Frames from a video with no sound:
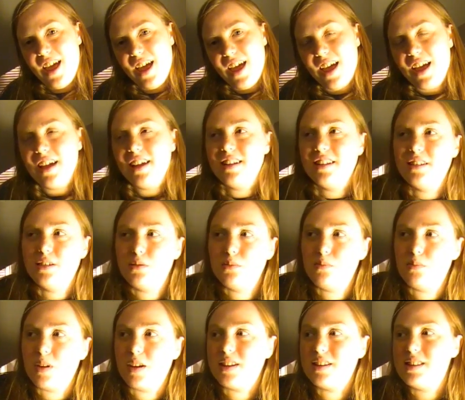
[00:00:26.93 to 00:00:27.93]
and
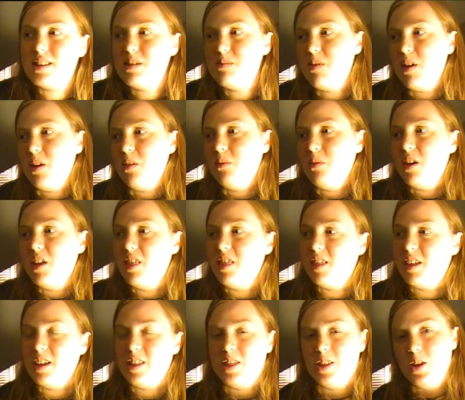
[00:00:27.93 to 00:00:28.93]
mix them in with
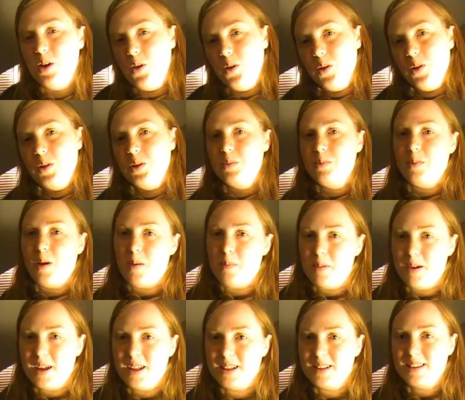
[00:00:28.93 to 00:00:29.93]
like the old
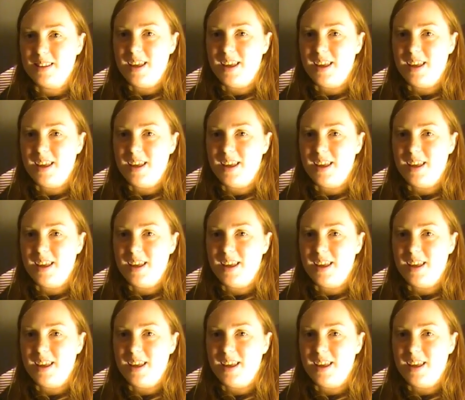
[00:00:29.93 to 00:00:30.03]
puppet